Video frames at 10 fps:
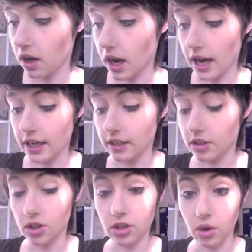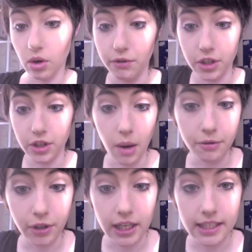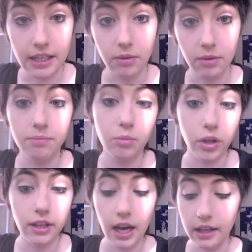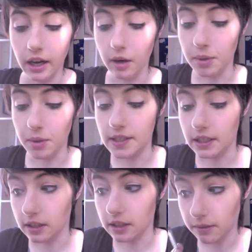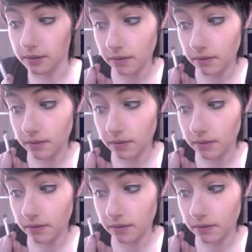I just go over top of what I did with the eyeliner basically.